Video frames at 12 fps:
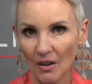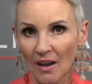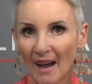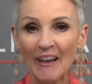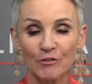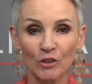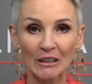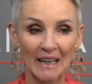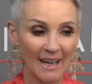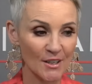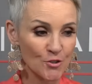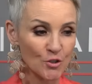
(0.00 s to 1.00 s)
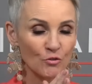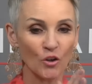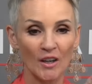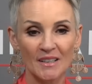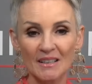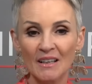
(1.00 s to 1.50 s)
I've got clients who've
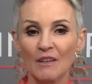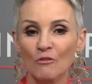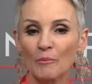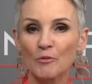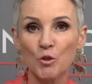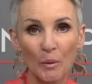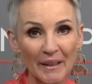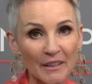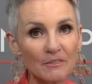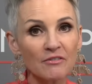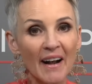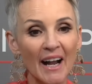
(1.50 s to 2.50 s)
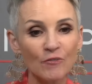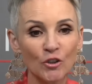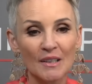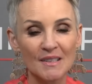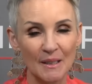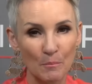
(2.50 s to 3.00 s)
got from
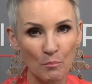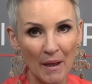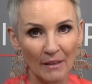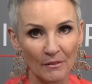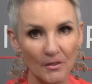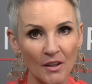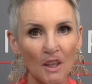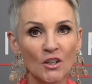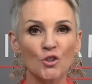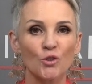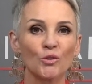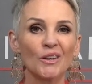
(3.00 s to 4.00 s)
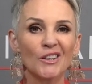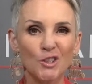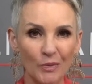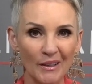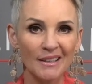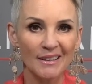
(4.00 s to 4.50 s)
$25 a month to
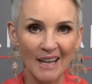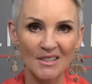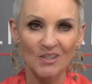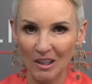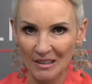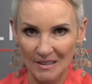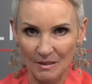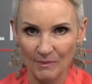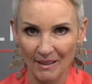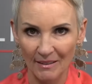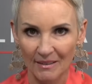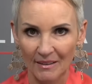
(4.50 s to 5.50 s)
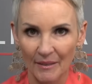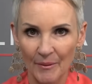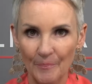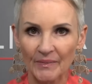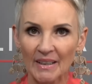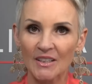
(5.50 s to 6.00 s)
$20,000 a month.
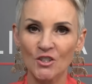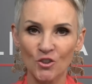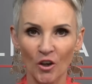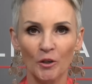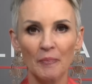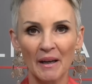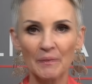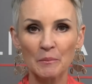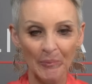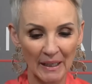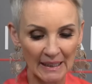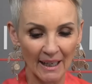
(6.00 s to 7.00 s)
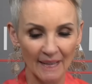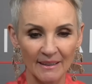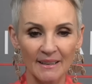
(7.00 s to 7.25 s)
It is not about the money, honey.